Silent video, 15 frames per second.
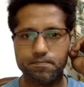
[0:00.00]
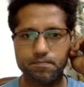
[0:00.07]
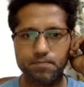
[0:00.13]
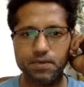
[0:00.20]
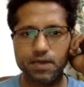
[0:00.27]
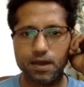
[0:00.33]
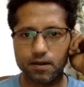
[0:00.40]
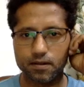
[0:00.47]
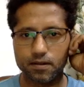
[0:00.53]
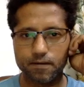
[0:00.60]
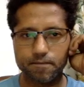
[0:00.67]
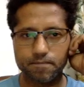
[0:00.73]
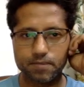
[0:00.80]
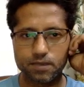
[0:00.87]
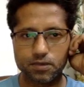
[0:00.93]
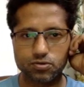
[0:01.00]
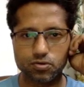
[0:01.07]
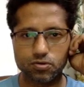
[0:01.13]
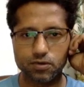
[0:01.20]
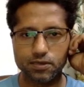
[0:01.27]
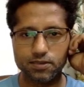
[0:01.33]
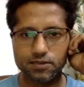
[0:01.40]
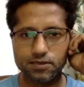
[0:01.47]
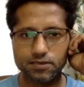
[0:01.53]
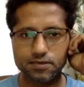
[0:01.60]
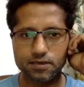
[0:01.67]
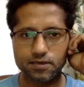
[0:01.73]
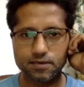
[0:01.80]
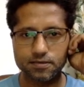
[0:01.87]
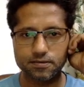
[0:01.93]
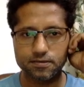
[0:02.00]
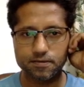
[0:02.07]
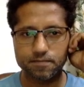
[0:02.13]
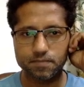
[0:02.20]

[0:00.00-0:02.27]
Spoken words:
PR. So in this case,